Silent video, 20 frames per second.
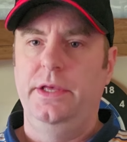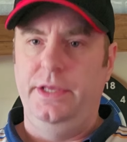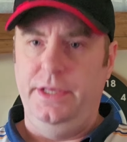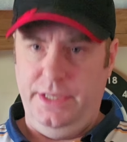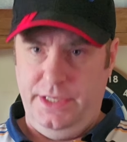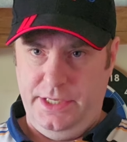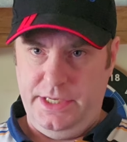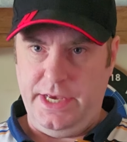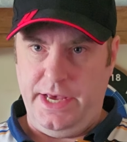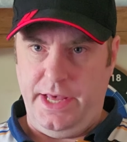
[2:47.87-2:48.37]

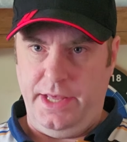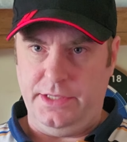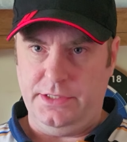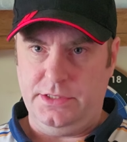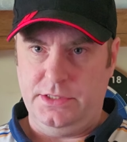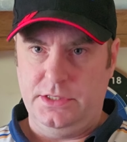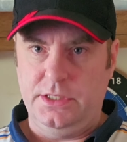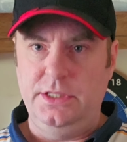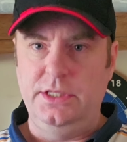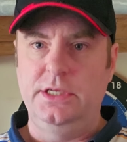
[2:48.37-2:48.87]

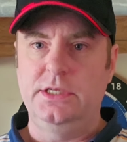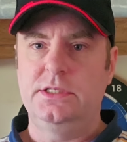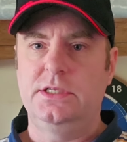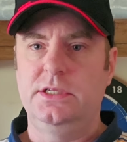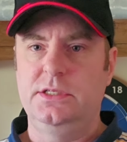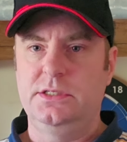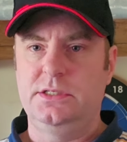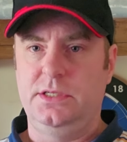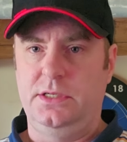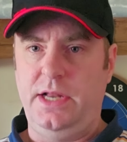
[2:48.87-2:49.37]
yes, this
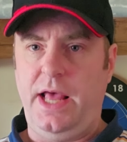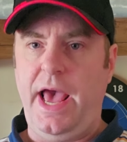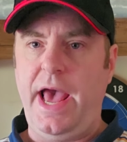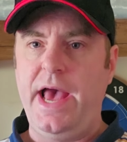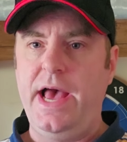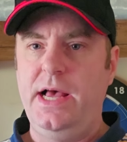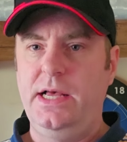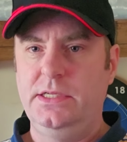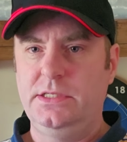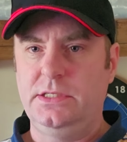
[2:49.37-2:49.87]
is an
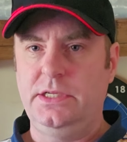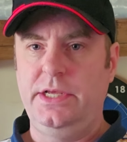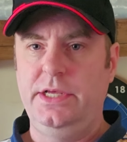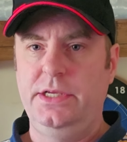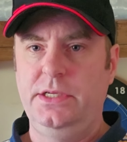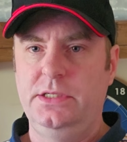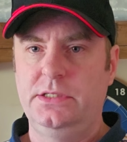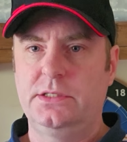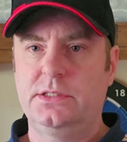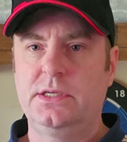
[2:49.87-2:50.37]

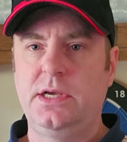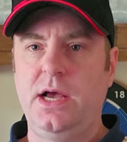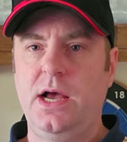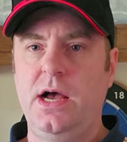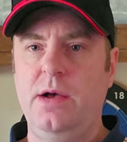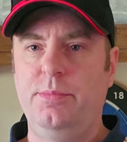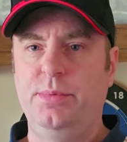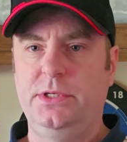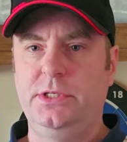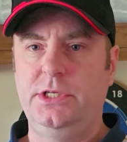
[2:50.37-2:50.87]
as-is
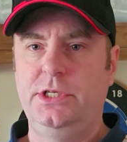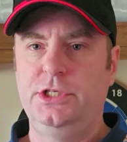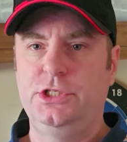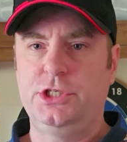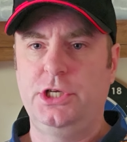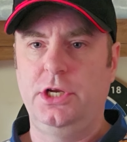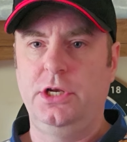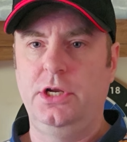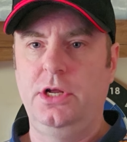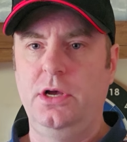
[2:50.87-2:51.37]

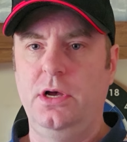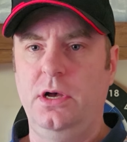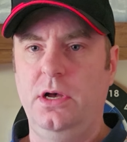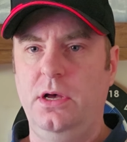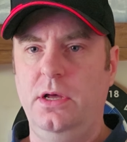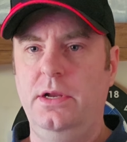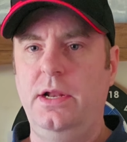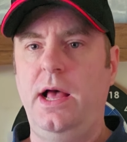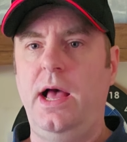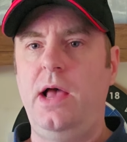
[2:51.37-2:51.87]
competition
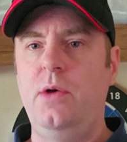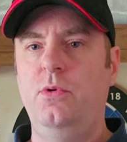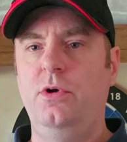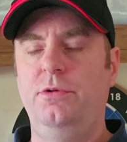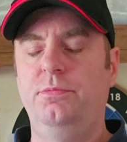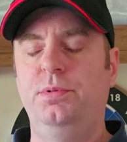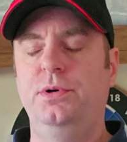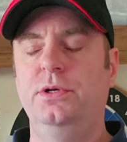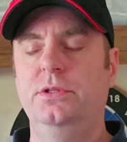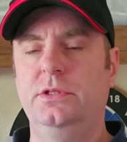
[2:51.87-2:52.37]
gun. I
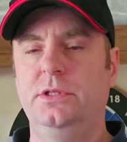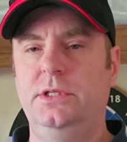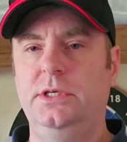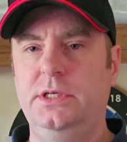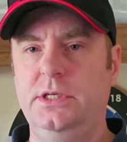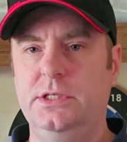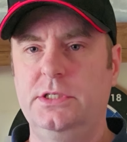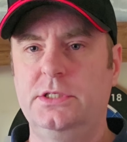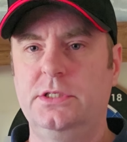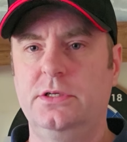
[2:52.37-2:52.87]
would put
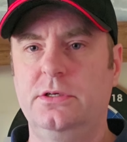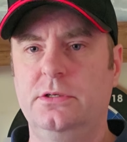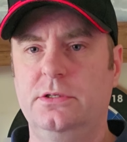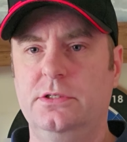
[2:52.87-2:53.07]
this,